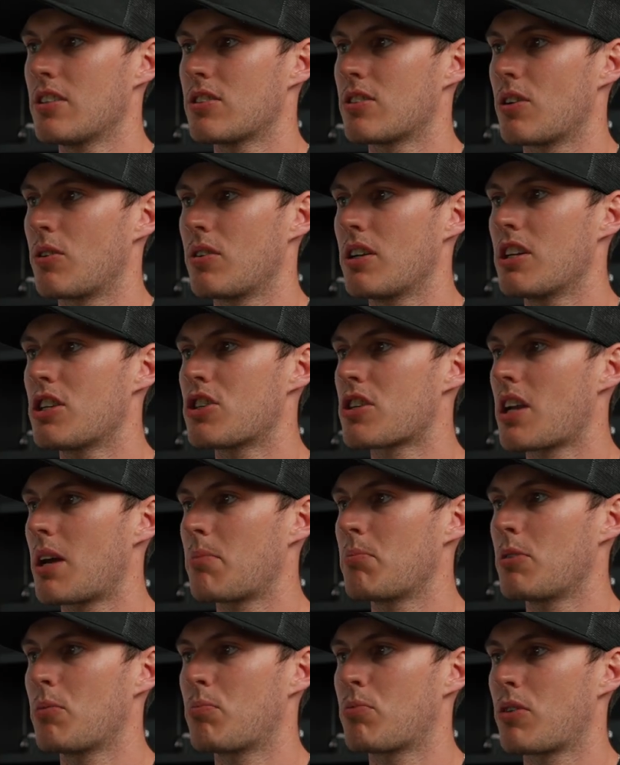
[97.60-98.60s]
So each
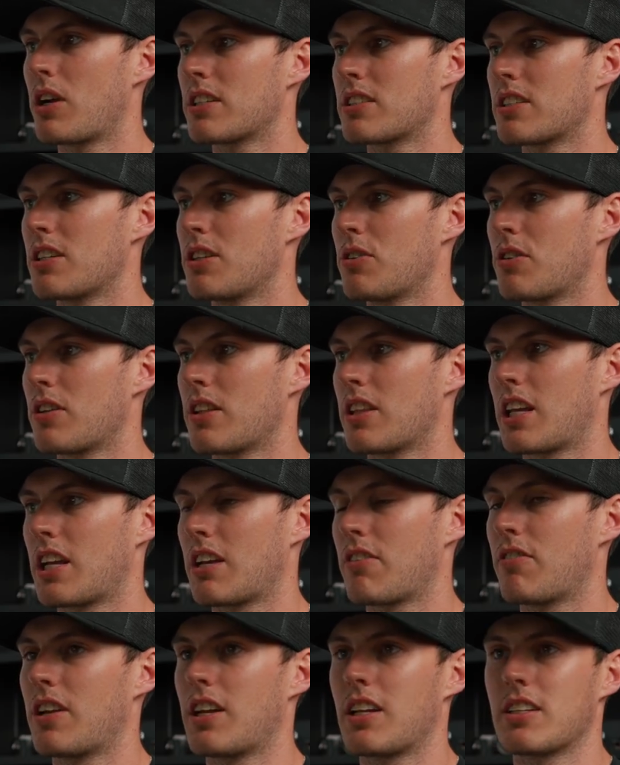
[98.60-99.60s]
time you press it, you can
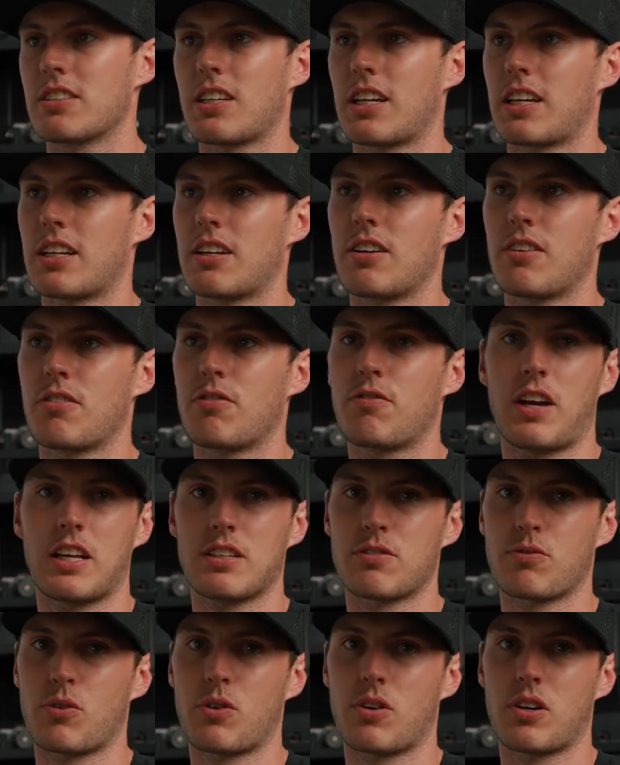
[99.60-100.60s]
think of it as like a
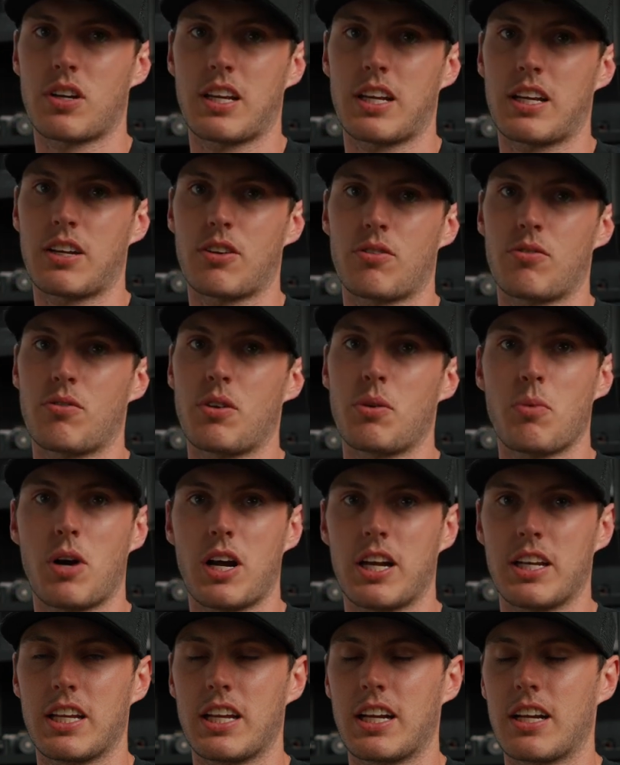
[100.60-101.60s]
fast forwarding or
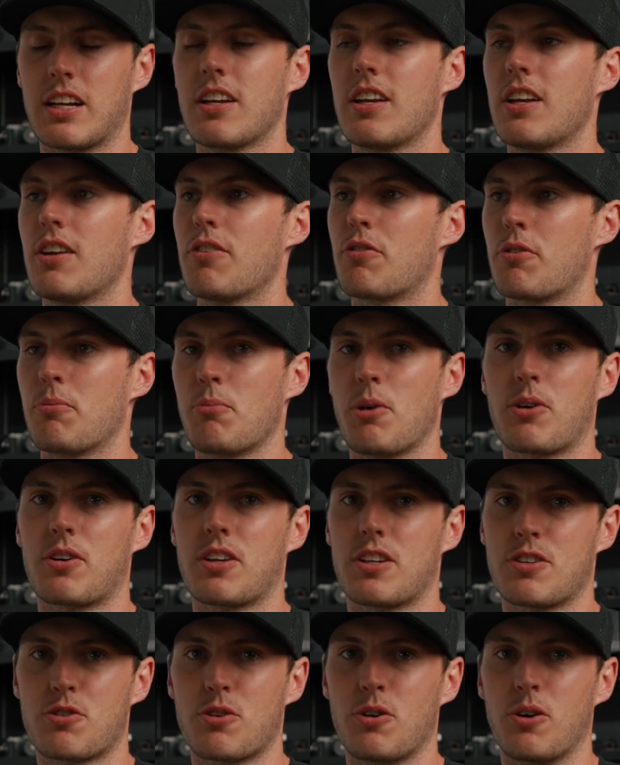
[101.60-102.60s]
rewinding remote
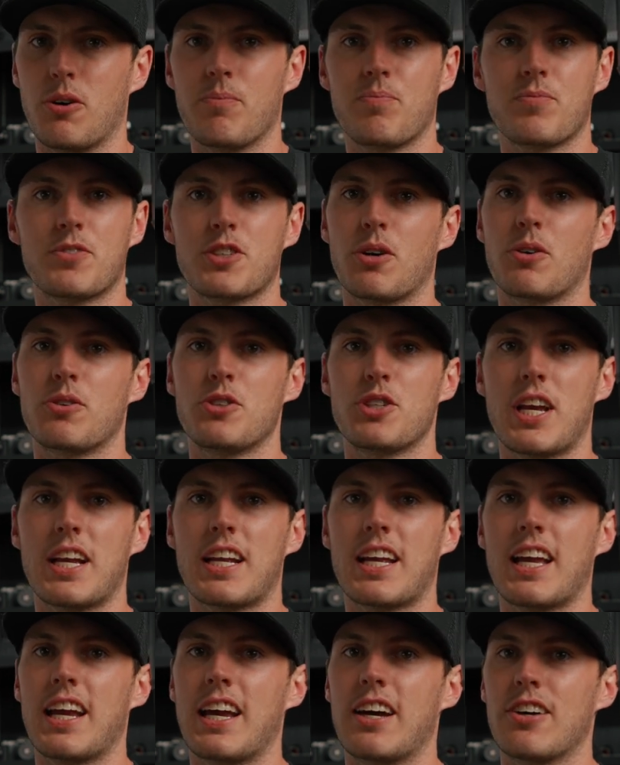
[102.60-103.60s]
control. So
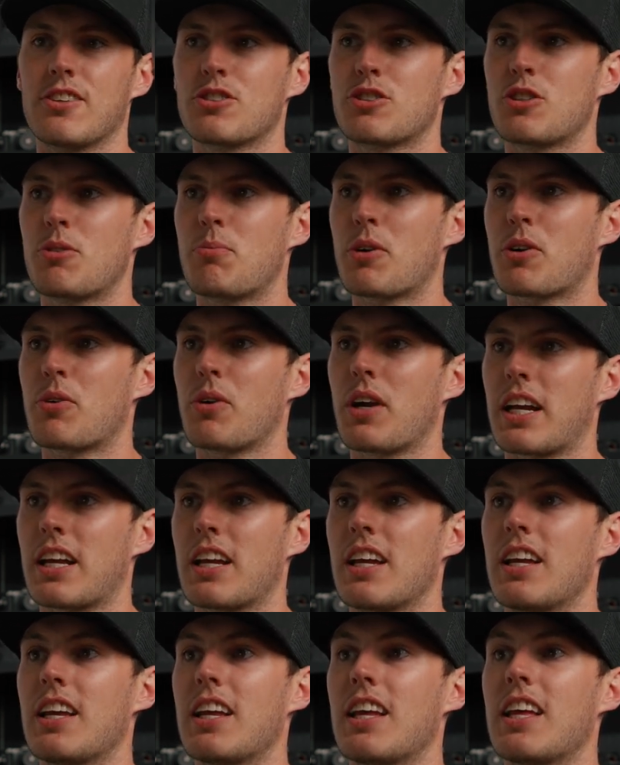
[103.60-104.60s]
JKL, super quick.
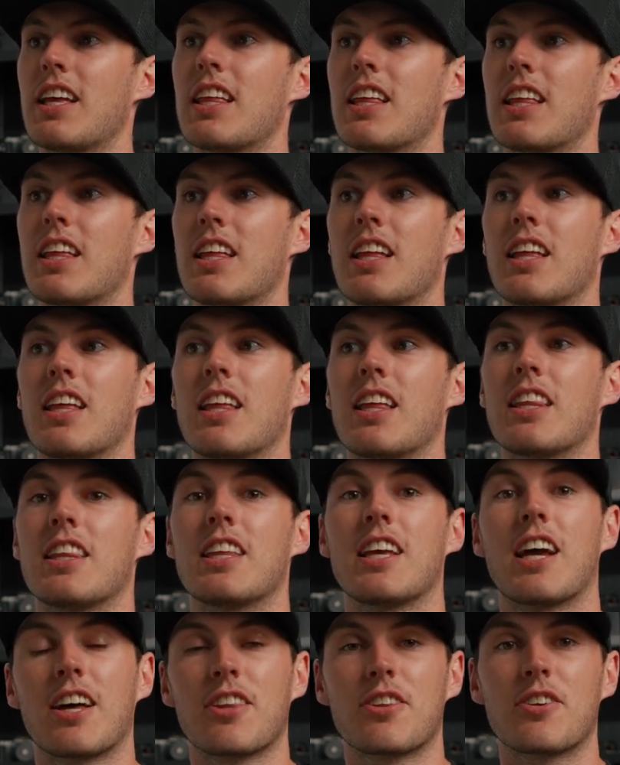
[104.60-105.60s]

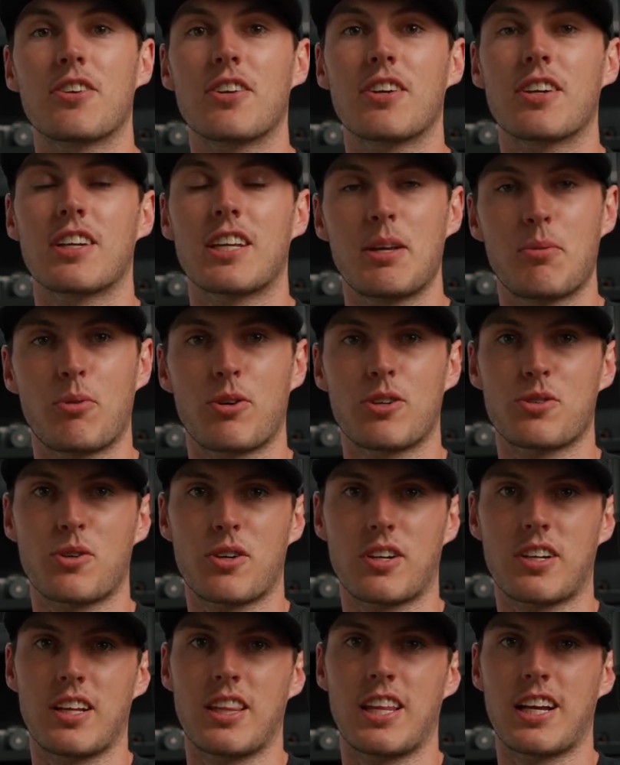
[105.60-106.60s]
The other keyboard
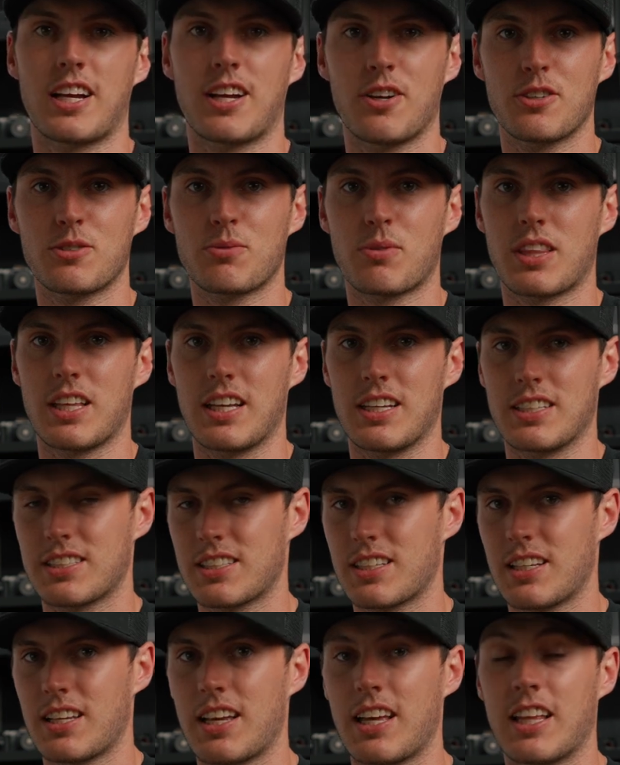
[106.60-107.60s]
shortcut that goes with
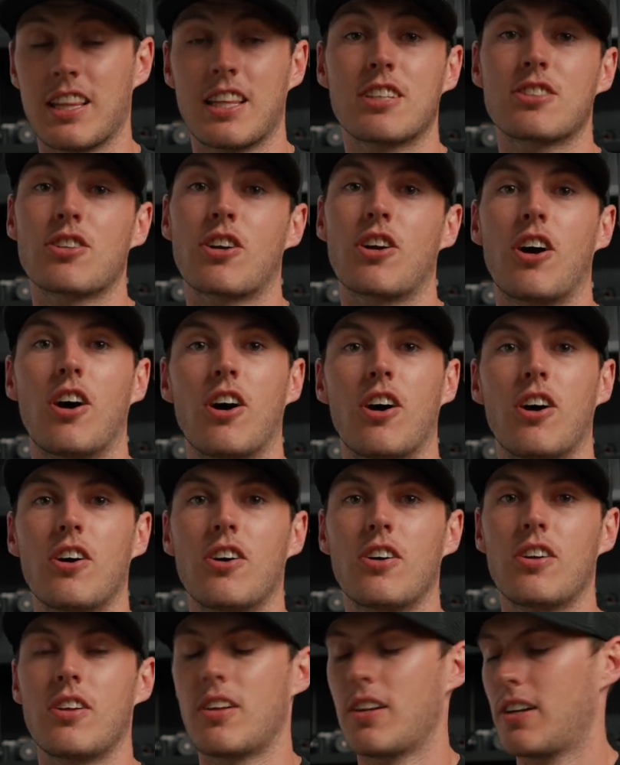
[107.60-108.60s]
this, and these are
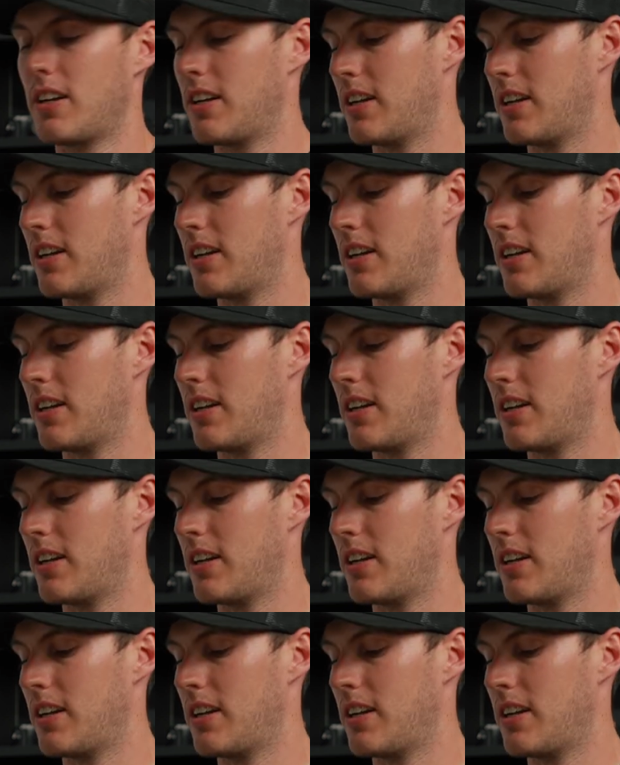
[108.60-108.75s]
all